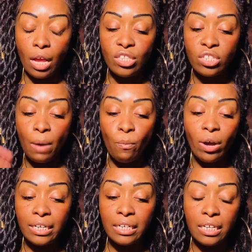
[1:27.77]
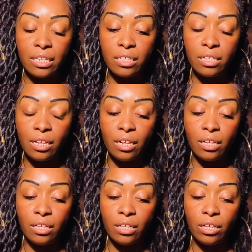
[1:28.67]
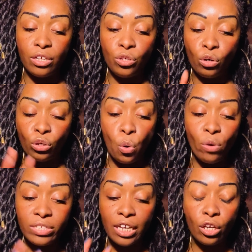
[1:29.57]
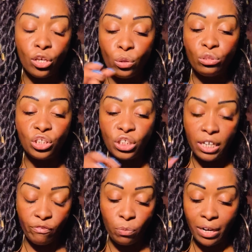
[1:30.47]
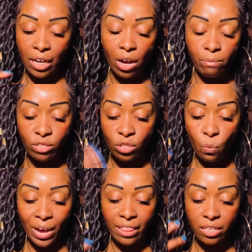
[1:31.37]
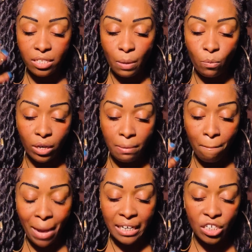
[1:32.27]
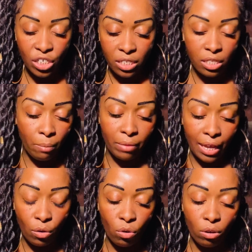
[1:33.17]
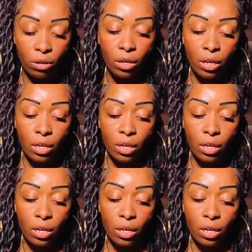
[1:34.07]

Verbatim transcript: someone you're causing a huge shift when it comes to the way that someone manages something or